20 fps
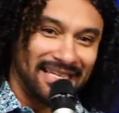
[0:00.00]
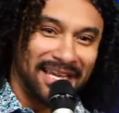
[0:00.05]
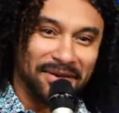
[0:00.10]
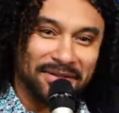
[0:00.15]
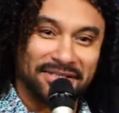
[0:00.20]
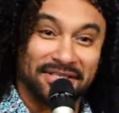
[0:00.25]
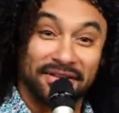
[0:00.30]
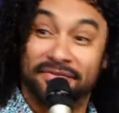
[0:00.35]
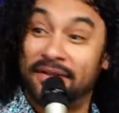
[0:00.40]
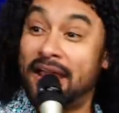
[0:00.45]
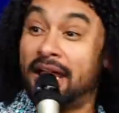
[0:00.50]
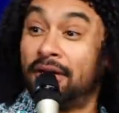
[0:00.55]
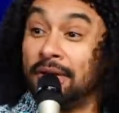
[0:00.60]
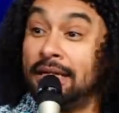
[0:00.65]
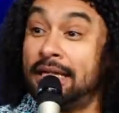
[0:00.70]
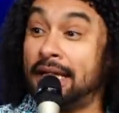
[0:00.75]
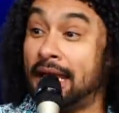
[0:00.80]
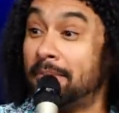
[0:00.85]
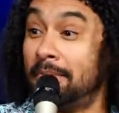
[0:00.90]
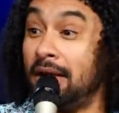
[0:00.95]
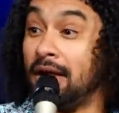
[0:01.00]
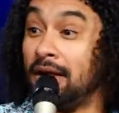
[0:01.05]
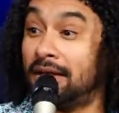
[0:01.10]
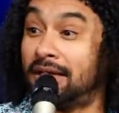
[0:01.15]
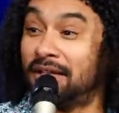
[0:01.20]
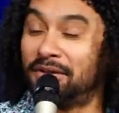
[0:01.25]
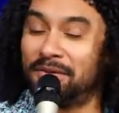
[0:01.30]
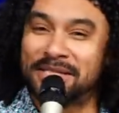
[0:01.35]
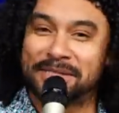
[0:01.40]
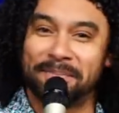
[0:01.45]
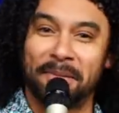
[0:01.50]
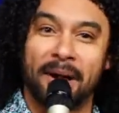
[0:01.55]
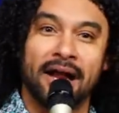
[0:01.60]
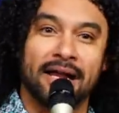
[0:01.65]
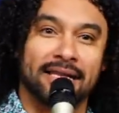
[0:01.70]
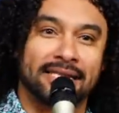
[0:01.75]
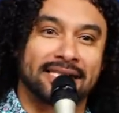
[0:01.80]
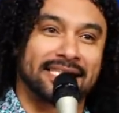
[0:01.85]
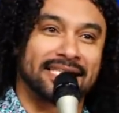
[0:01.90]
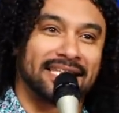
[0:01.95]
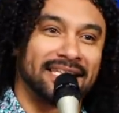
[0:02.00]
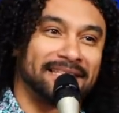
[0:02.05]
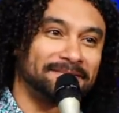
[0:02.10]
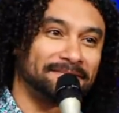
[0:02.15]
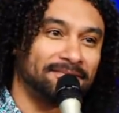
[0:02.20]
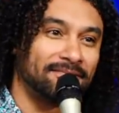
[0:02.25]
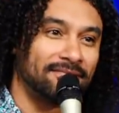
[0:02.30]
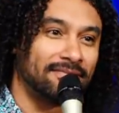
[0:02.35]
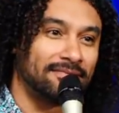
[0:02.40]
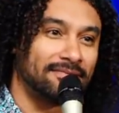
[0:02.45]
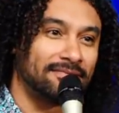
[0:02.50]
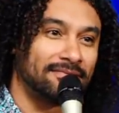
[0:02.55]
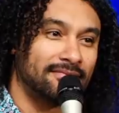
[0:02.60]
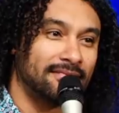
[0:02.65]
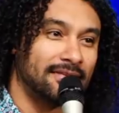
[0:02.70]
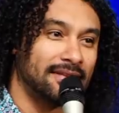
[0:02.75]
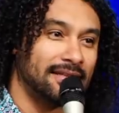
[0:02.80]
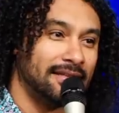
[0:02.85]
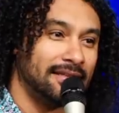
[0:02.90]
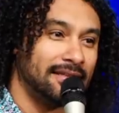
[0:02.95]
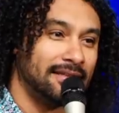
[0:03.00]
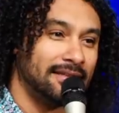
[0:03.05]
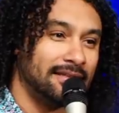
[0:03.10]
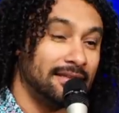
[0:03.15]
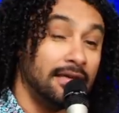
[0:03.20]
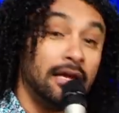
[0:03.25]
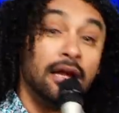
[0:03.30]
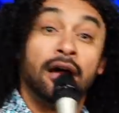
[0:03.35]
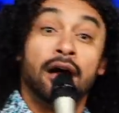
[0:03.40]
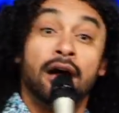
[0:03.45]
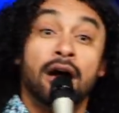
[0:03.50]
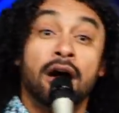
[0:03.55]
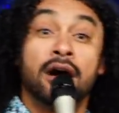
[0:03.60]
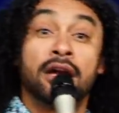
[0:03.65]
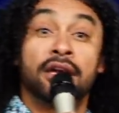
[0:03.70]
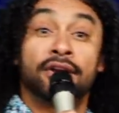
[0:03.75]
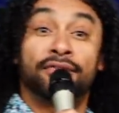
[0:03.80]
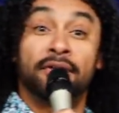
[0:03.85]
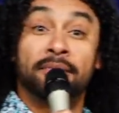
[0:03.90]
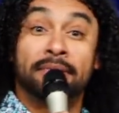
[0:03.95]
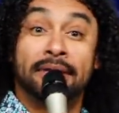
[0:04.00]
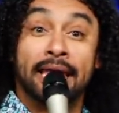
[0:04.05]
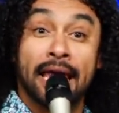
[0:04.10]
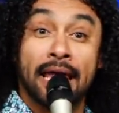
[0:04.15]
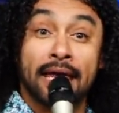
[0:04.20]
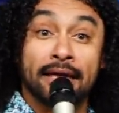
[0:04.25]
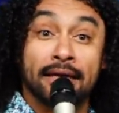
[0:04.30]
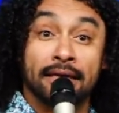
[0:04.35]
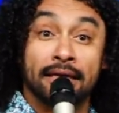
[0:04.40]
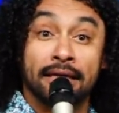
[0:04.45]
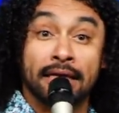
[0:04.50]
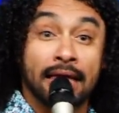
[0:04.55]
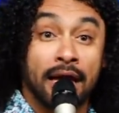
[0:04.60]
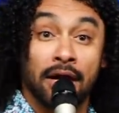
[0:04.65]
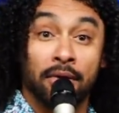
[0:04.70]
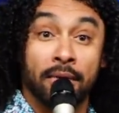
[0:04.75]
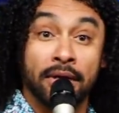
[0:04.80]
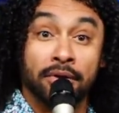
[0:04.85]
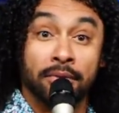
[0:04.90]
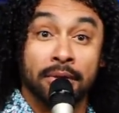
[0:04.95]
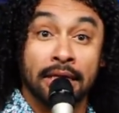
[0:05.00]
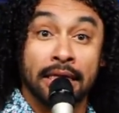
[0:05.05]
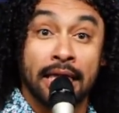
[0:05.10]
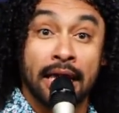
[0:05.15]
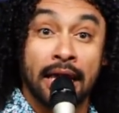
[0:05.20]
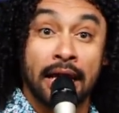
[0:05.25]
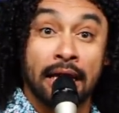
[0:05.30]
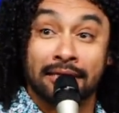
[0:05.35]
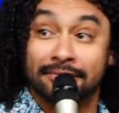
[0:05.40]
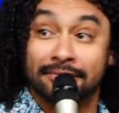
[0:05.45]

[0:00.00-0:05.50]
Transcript: that was a very American response. Oh, you're from Canada. Yeah, we don't really care.